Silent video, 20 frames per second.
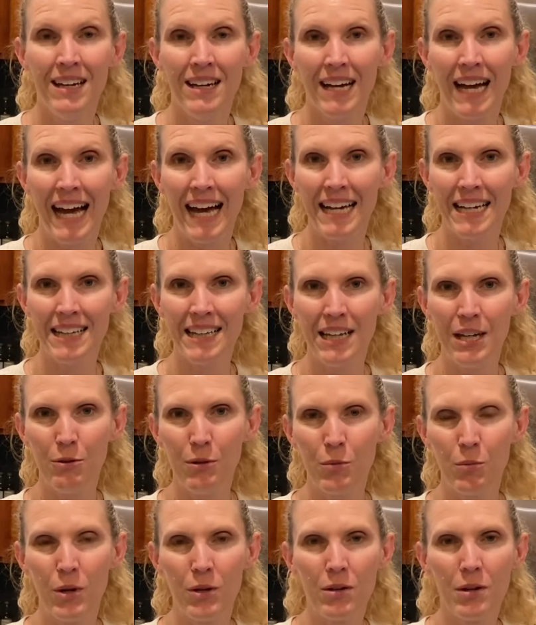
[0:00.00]
Hi, hello, and
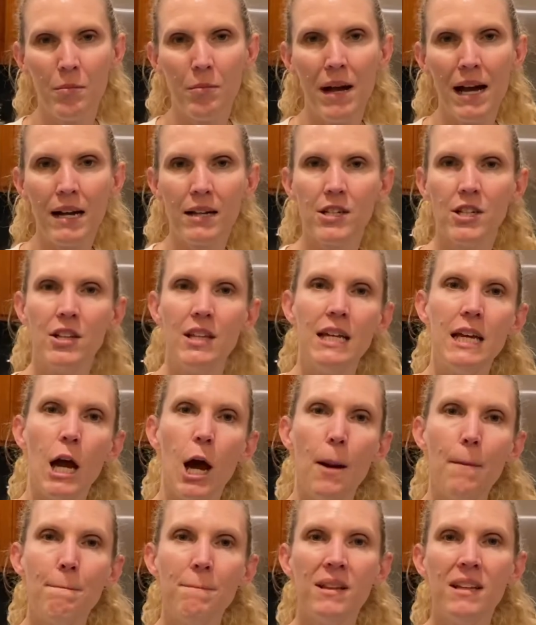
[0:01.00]
welcome back to the
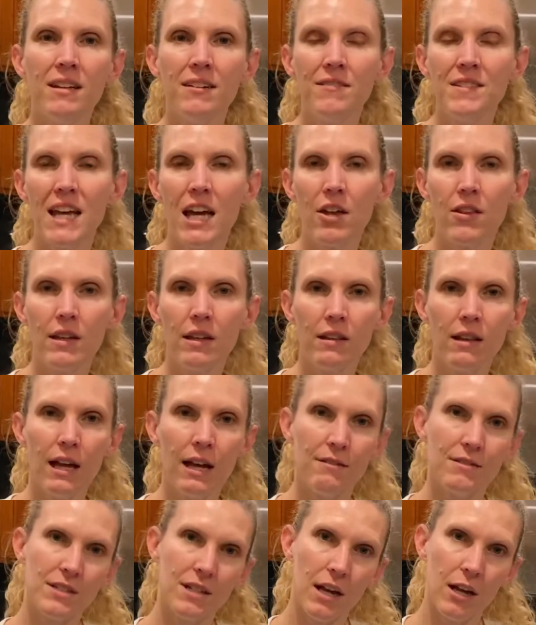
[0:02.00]
UPLIFT Healthy
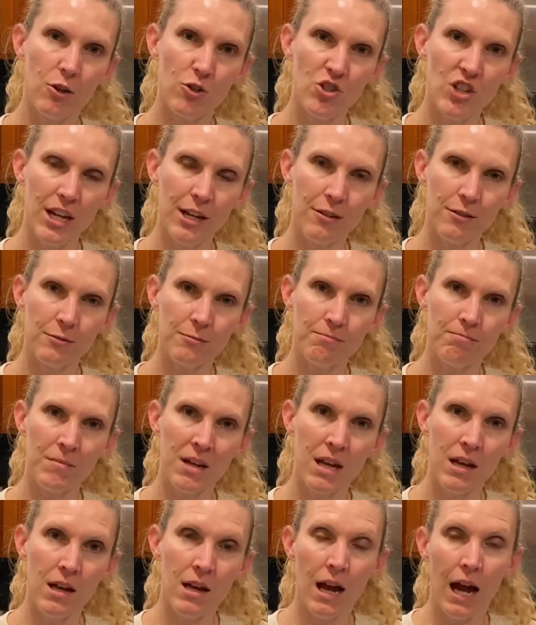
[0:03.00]
Lifestyle channel.
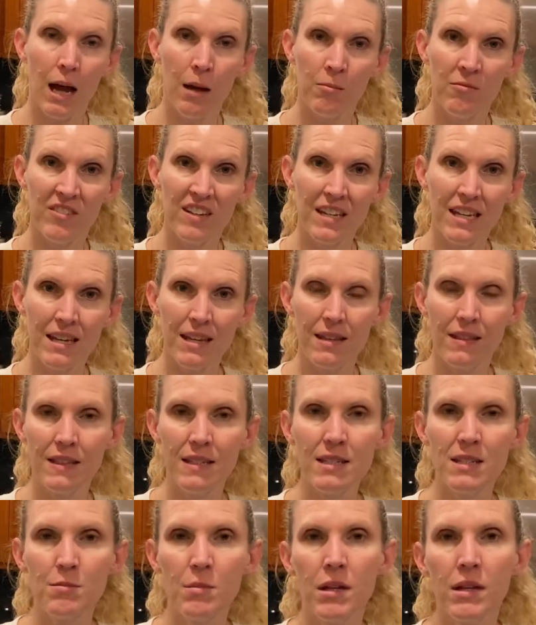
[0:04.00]
I'm Vicky, and
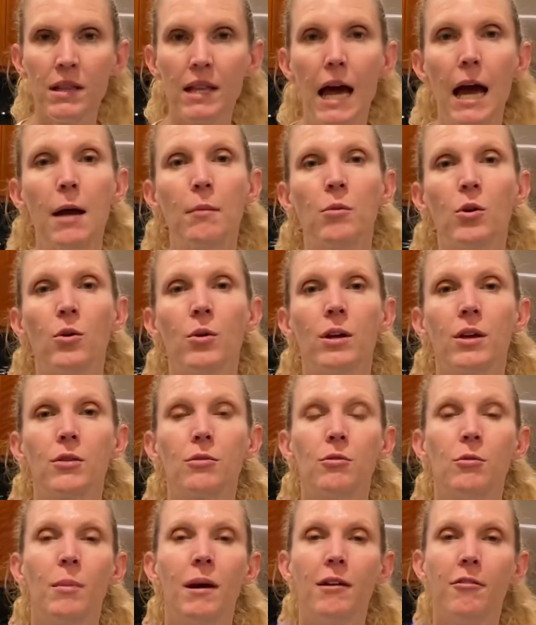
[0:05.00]
this month I'm going through
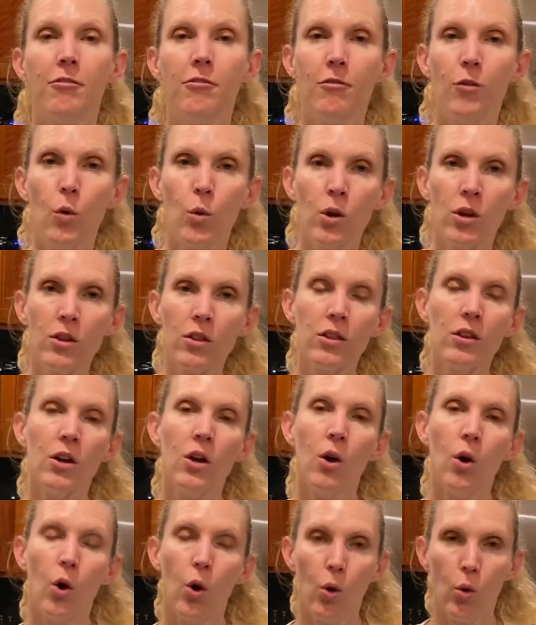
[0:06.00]
my 4th
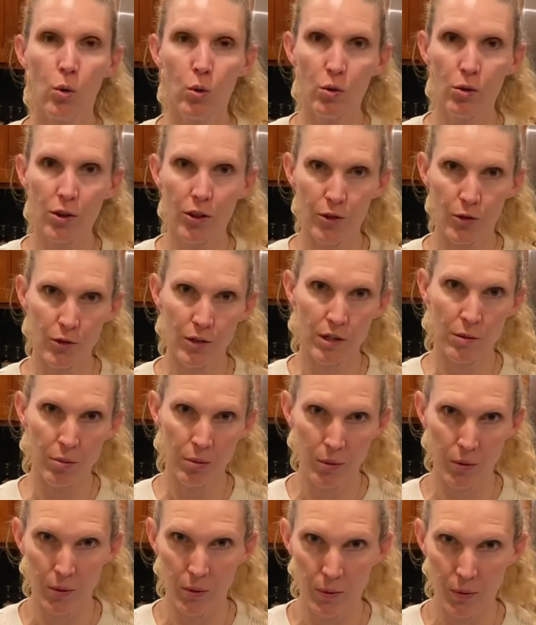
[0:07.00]
Whole30
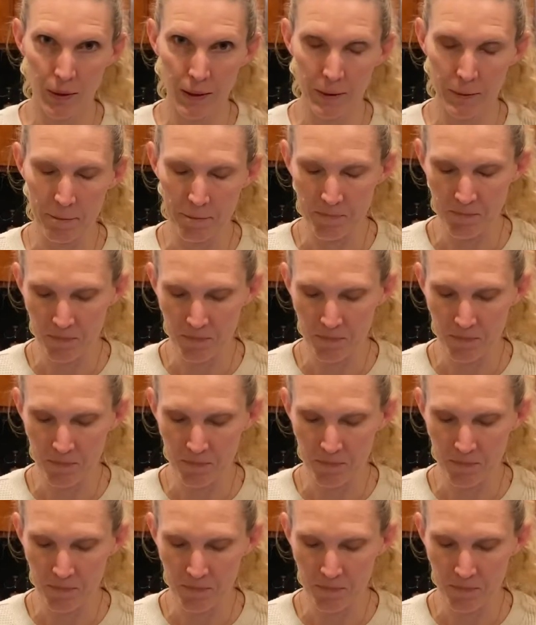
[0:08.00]
program.